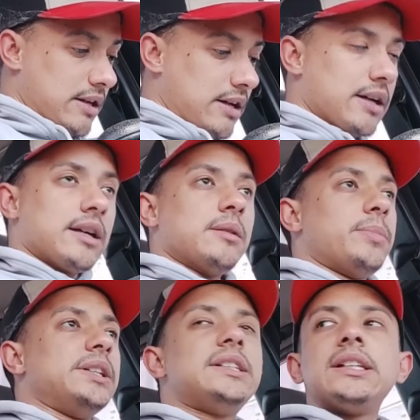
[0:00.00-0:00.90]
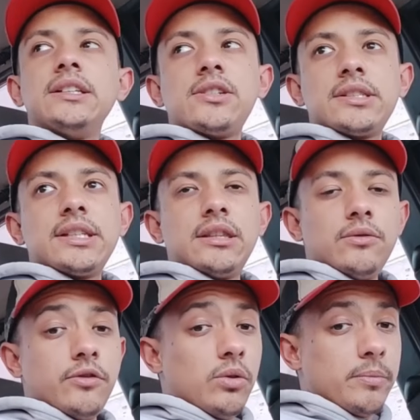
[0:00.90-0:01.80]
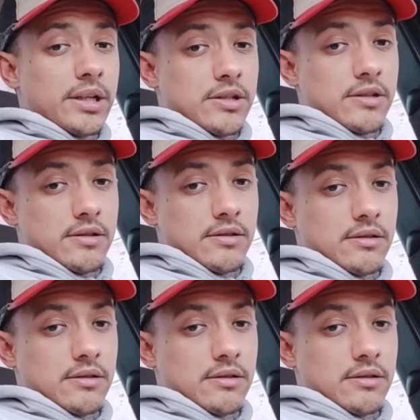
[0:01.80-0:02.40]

I basically just set the fuel pressure.